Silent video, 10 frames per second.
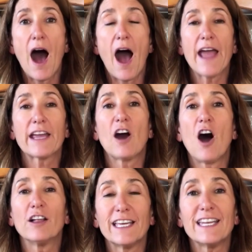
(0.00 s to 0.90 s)
I
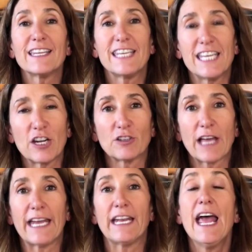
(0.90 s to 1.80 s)
call it
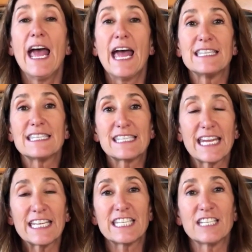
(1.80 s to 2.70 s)
Ketolyte. And
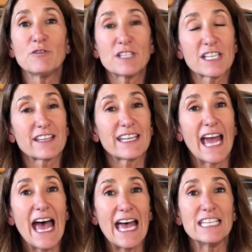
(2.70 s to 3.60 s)
stay tuned till the
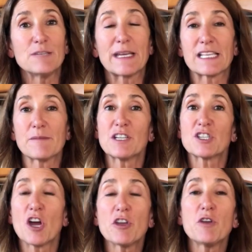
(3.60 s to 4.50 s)
end because I'm going to
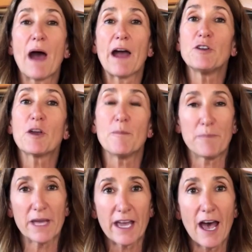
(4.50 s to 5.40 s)
show you how you can
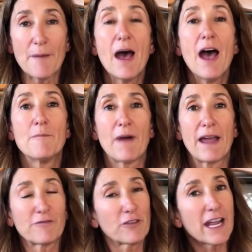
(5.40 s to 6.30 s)
pick up
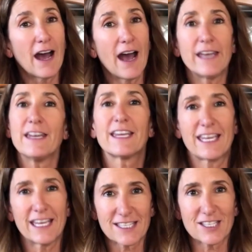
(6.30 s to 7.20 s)
my free guide,
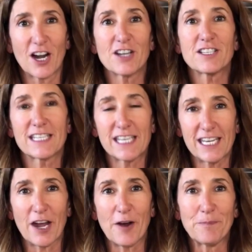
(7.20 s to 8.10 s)
Kickstart to
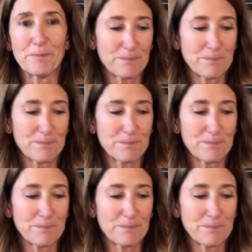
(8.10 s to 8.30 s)
Keto.